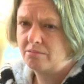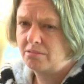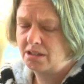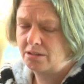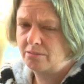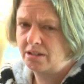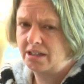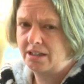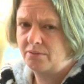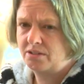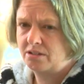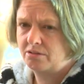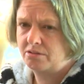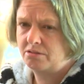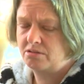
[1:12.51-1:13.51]
Why do I have
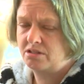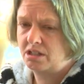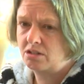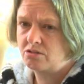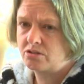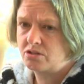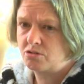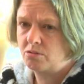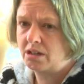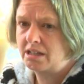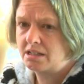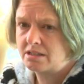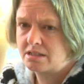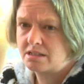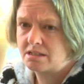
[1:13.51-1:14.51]
to go through shingles
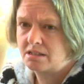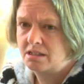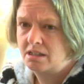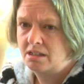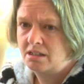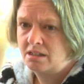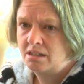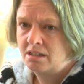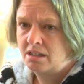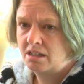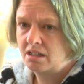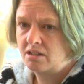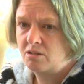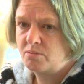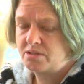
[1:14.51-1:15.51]
twice?
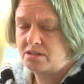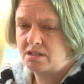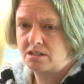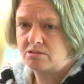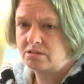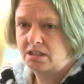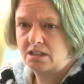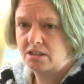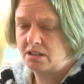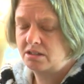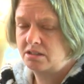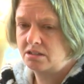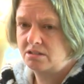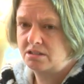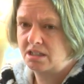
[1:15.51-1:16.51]
in hopes I don't get it a
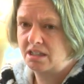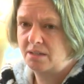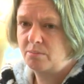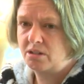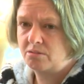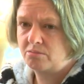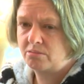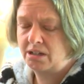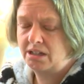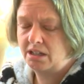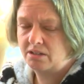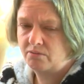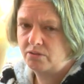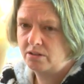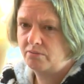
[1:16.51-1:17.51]
third time on
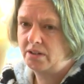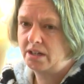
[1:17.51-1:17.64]
waiting for a